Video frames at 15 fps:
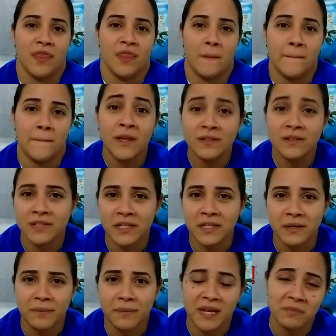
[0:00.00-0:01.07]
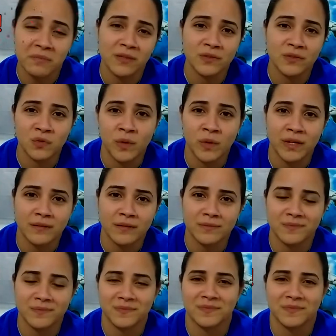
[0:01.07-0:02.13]
The military made me lose weight.
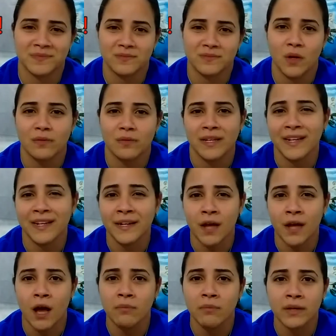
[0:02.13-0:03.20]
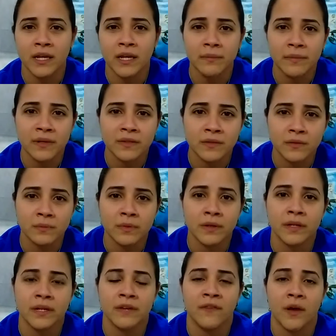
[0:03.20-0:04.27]
Well, they didn't obligate me to,
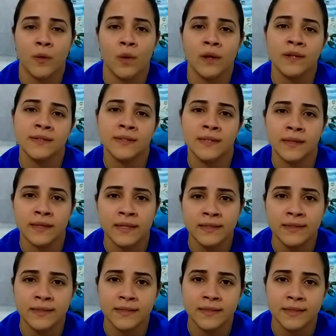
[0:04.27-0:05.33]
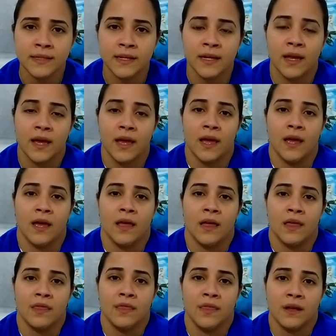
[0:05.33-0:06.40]
but if I wanted to enlist,
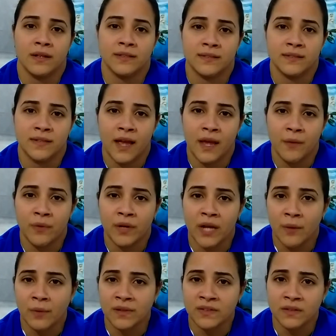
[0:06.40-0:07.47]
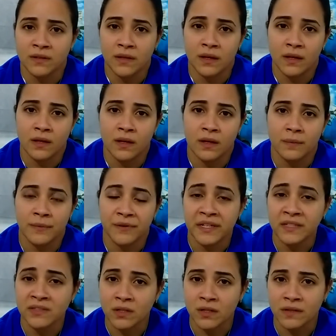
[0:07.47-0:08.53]
the time when I went to the
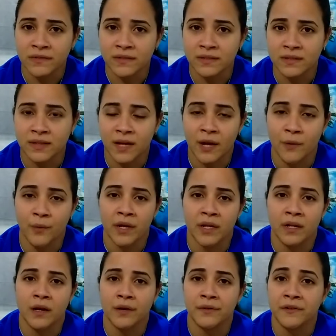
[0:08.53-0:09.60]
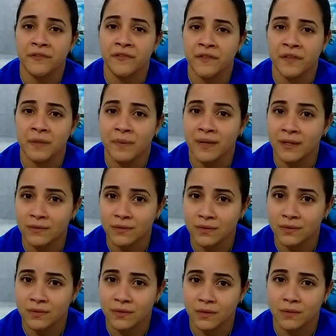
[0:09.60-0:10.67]
Marines office, I weighed 150
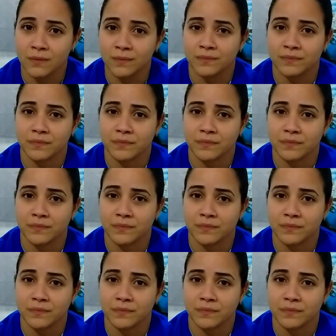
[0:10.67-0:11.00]
pounds, so